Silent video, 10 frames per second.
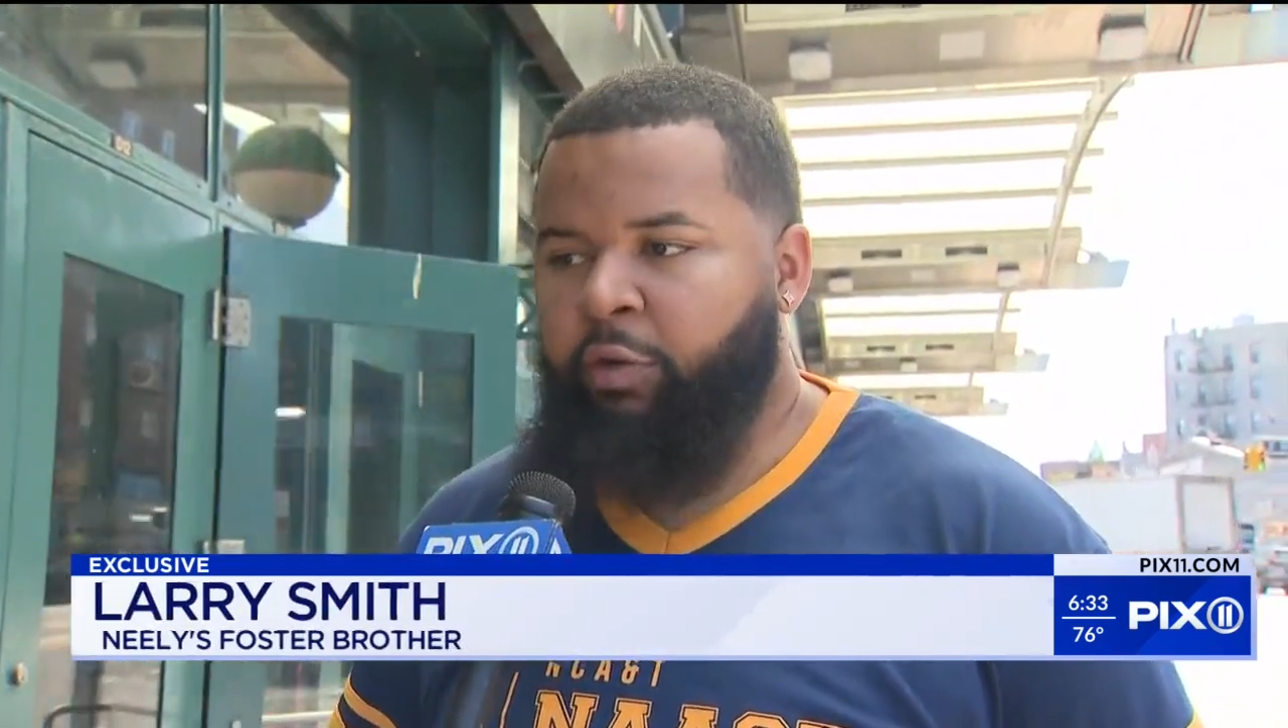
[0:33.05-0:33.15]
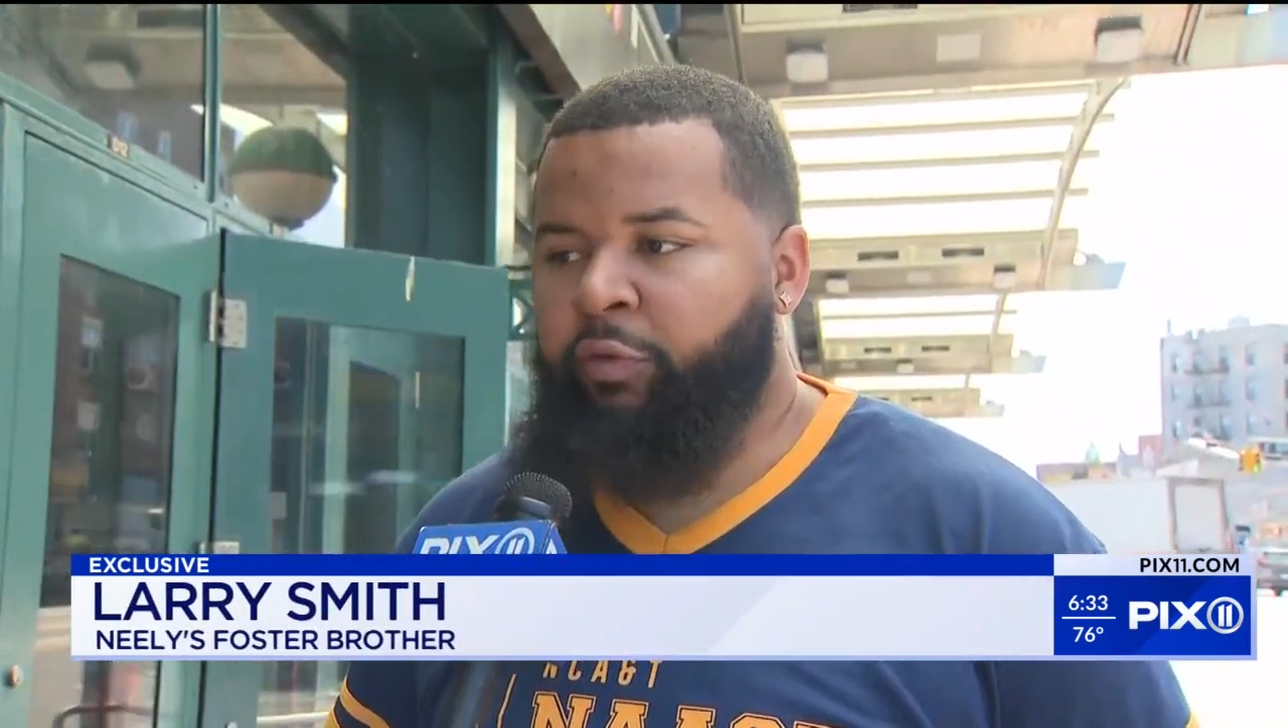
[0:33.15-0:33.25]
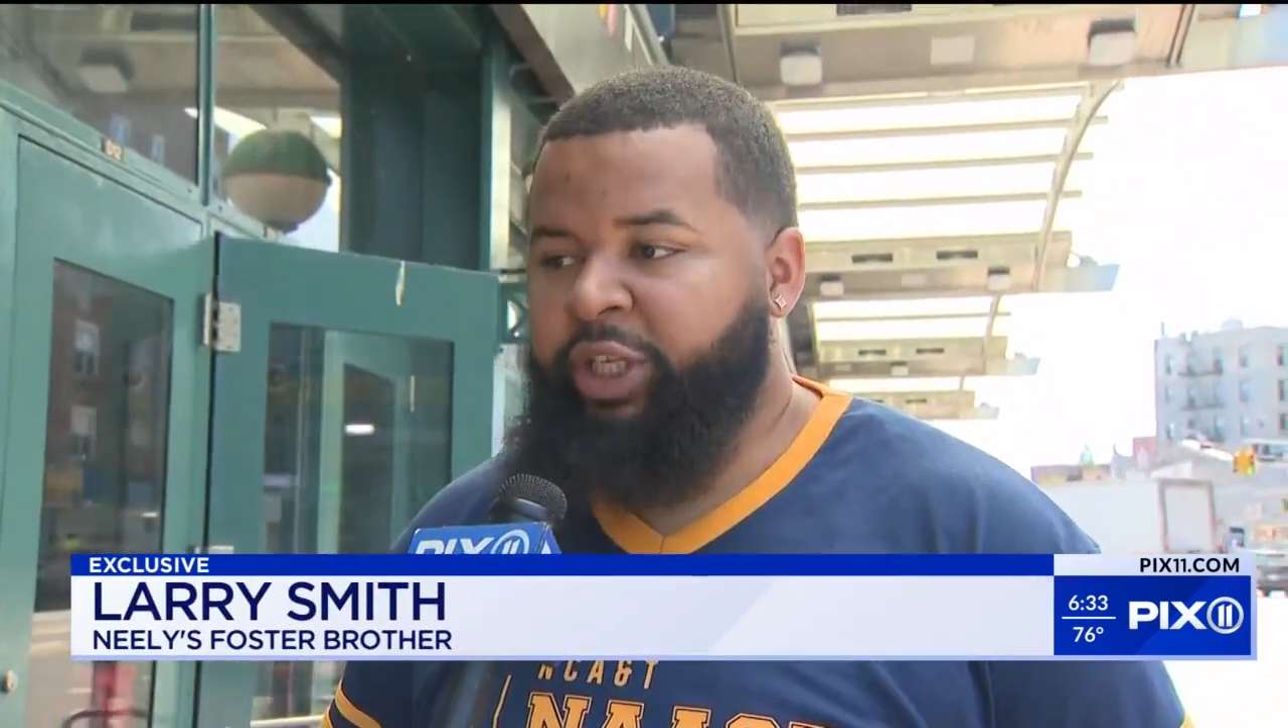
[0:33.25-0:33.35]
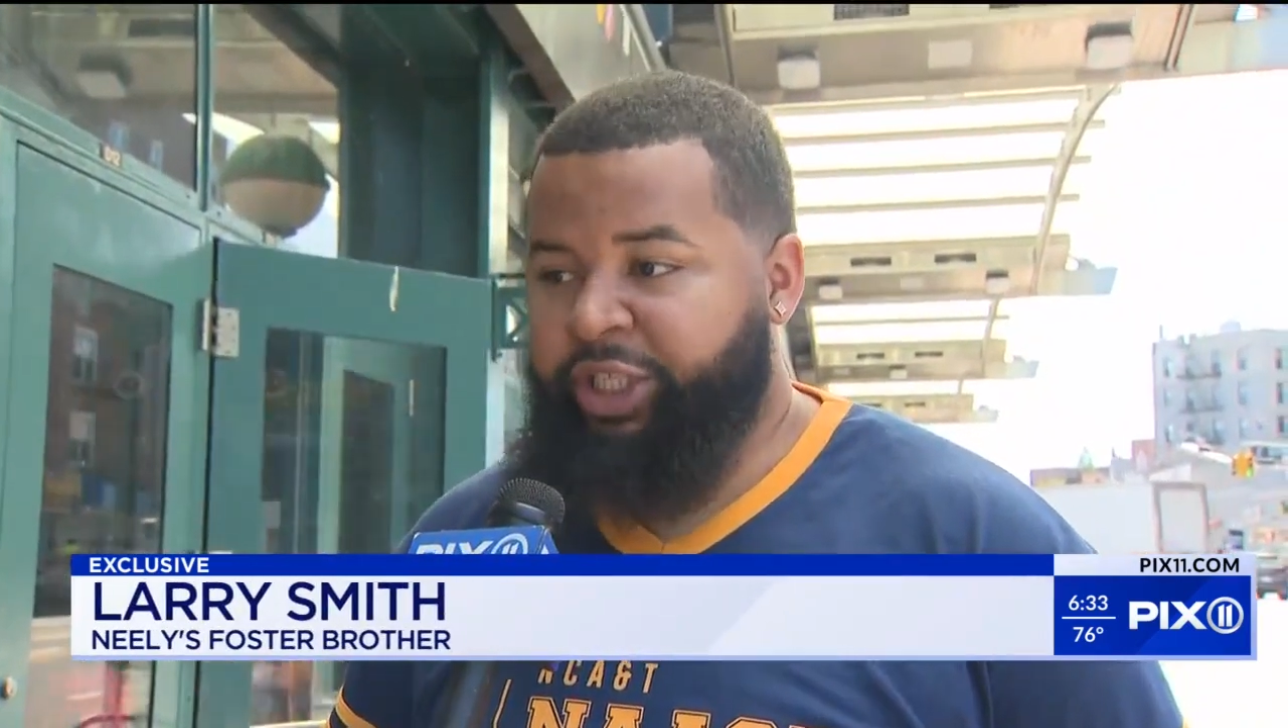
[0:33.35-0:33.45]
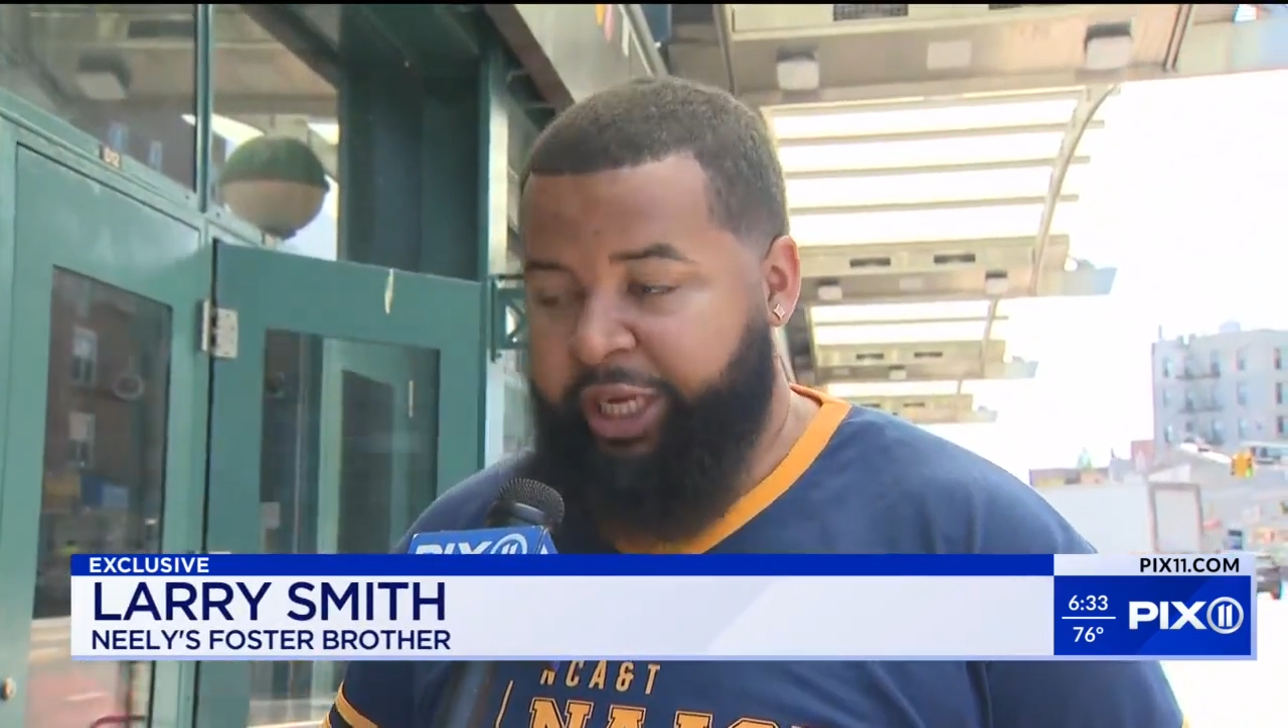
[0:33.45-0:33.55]

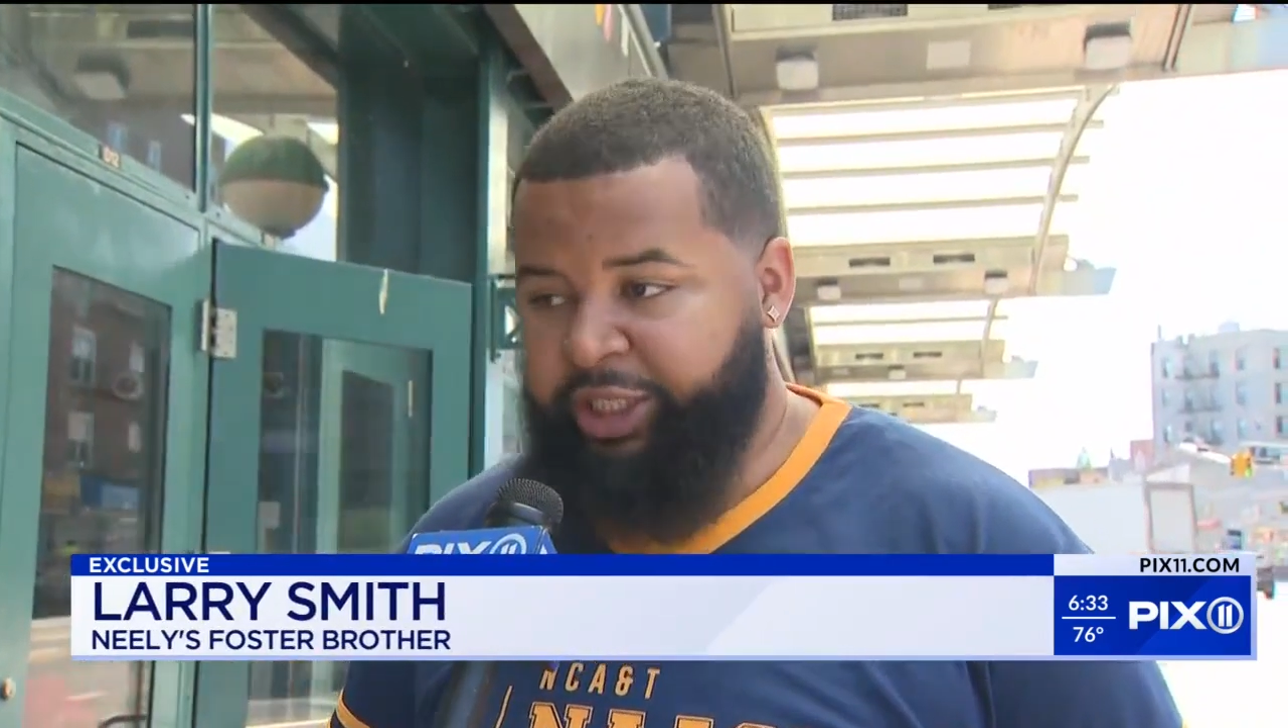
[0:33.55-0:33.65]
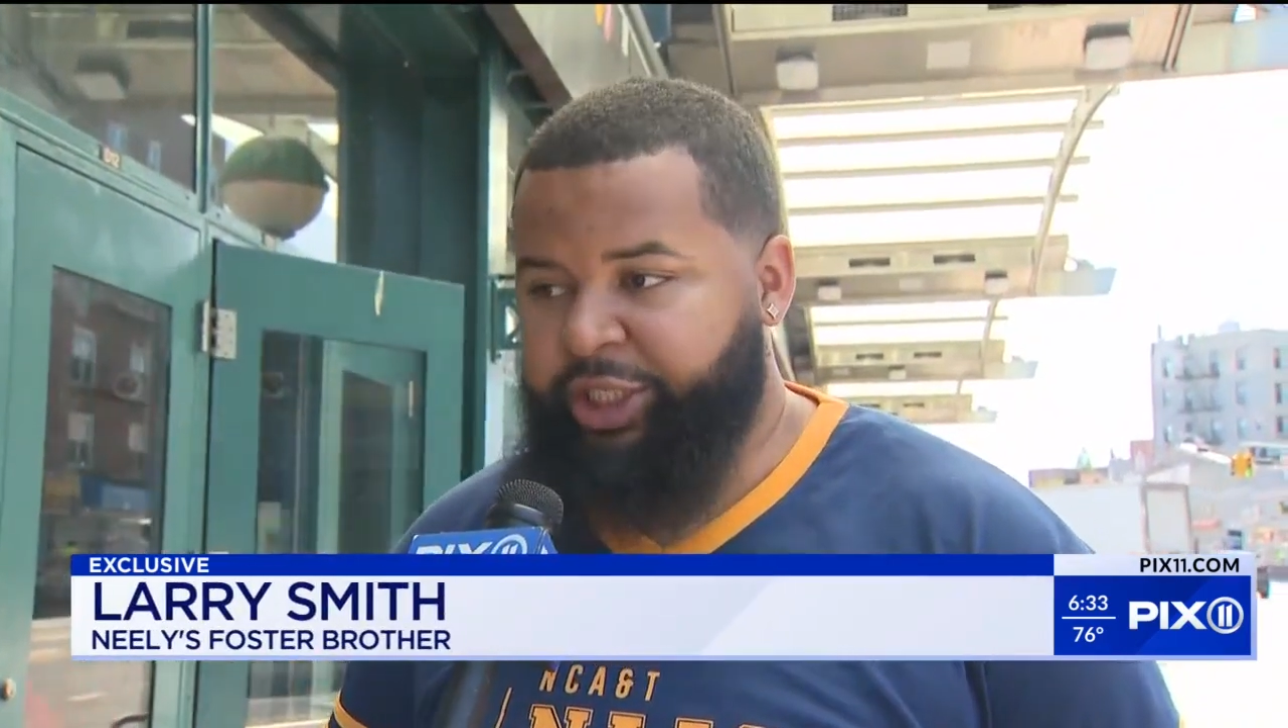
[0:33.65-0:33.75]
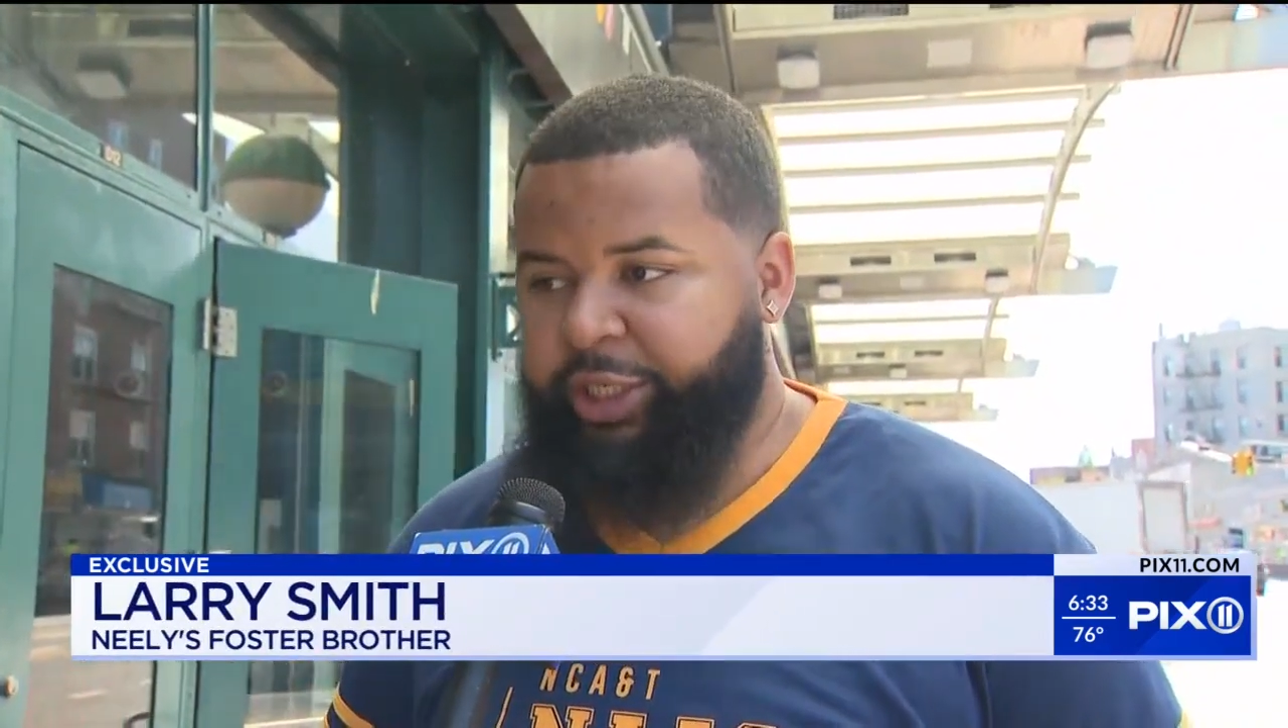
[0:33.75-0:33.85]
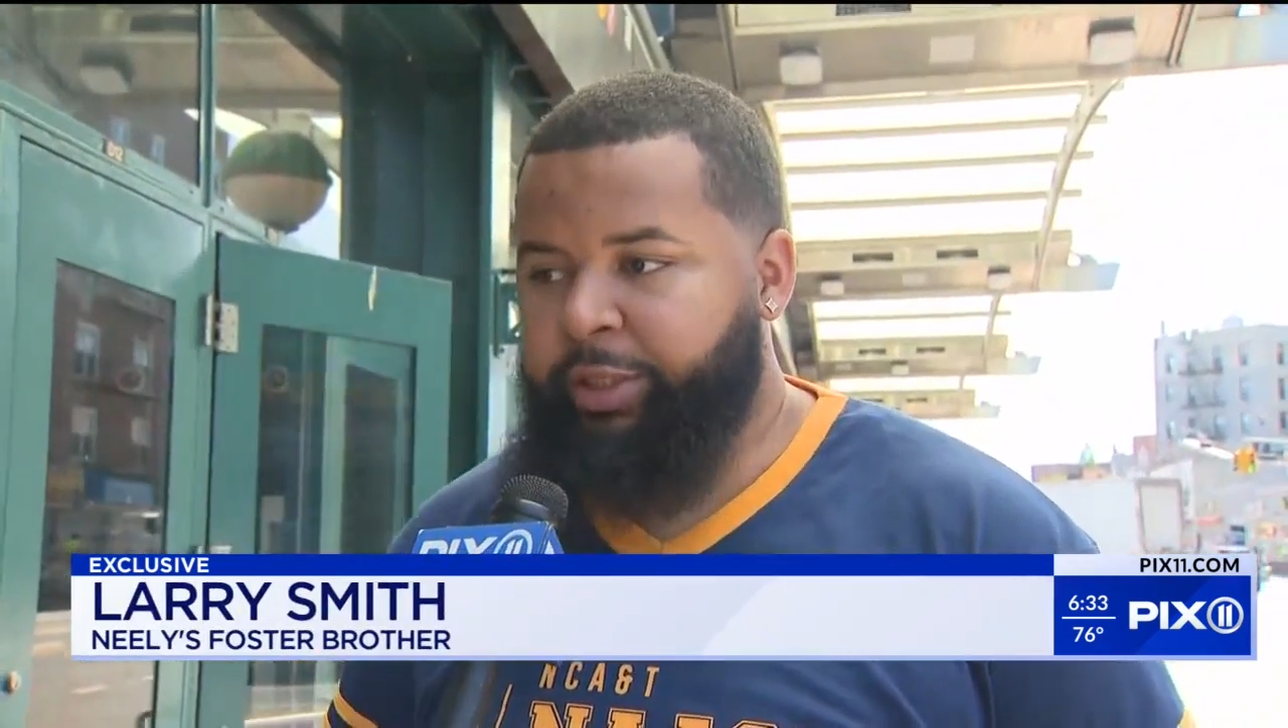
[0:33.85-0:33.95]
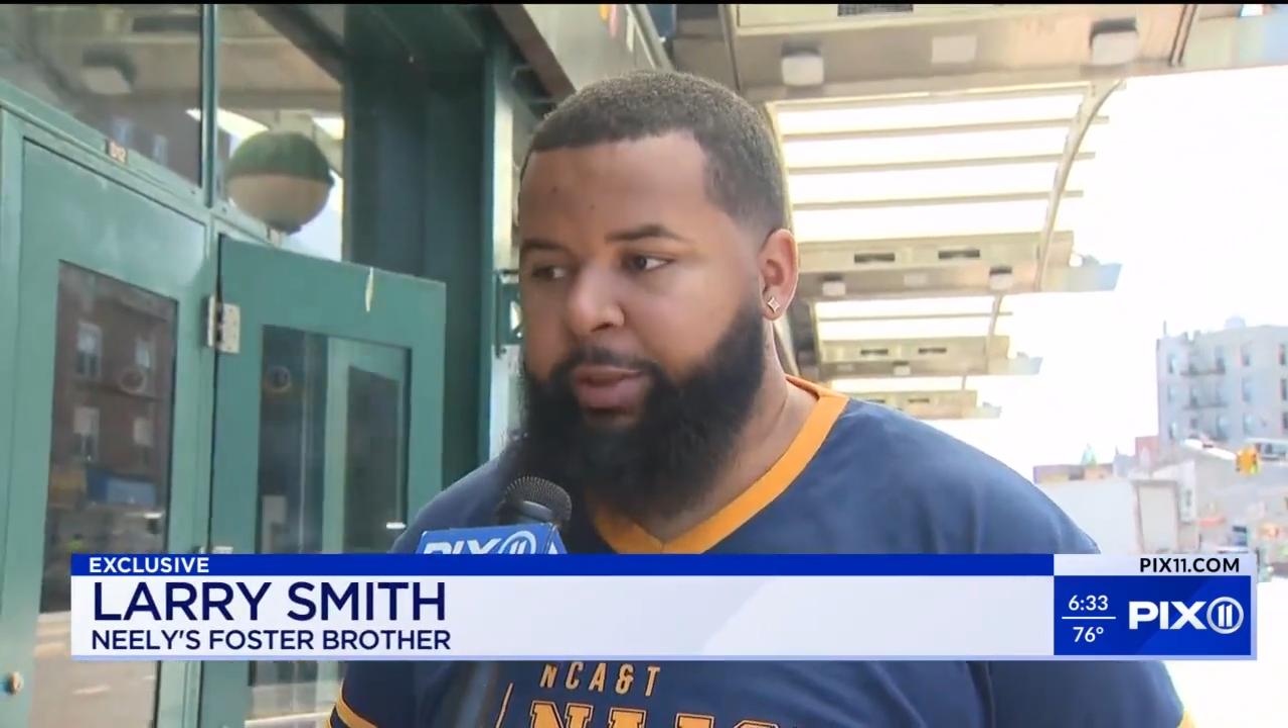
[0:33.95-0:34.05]

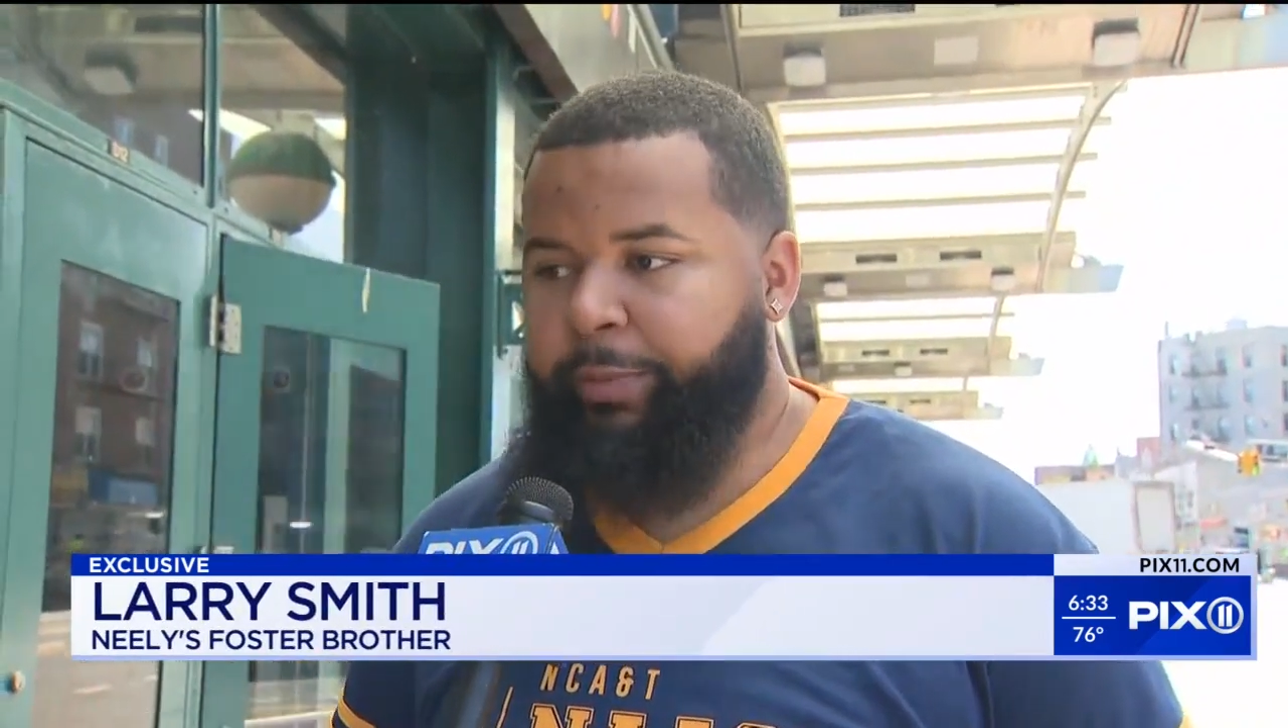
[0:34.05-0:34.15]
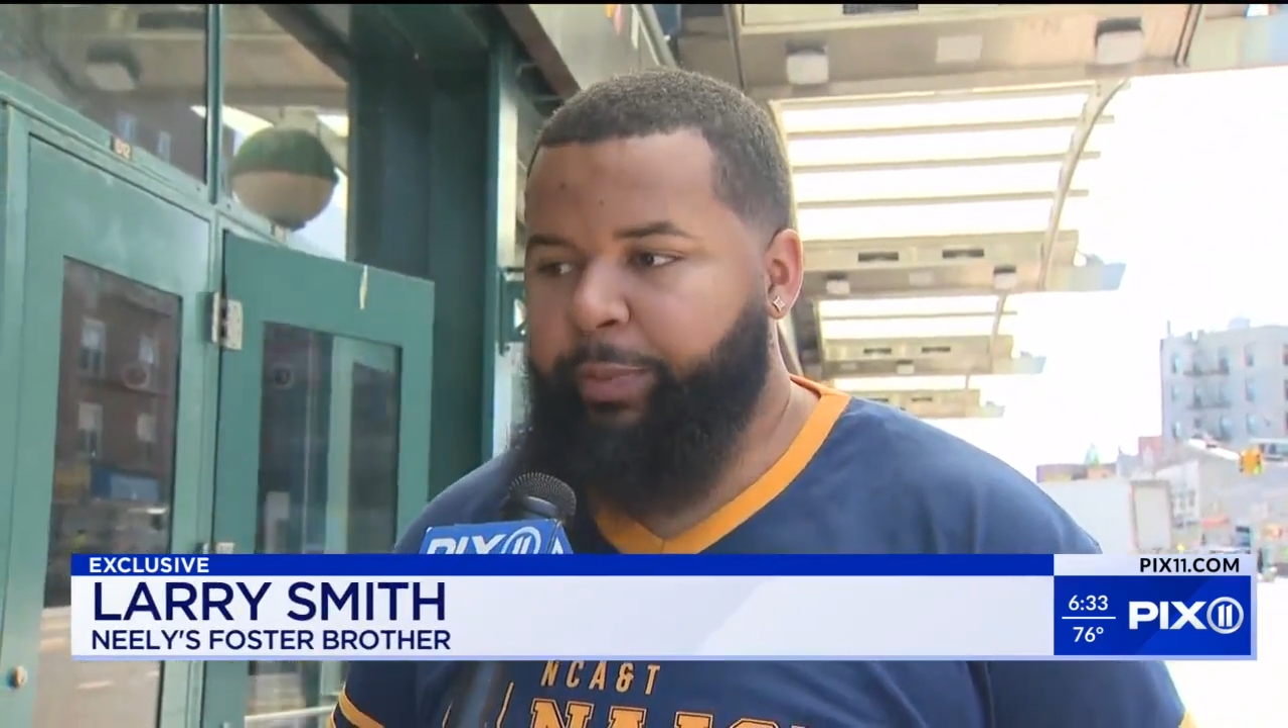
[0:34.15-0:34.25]
rejection,